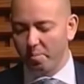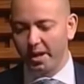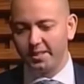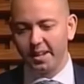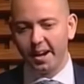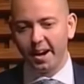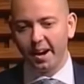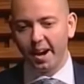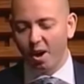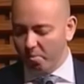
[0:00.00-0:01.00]
But
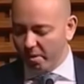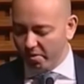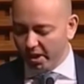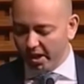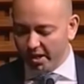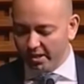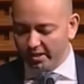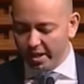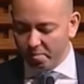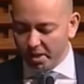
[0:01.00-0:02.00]
I hope everyone can
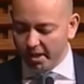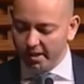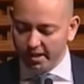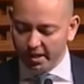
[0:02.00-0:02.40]
understand me.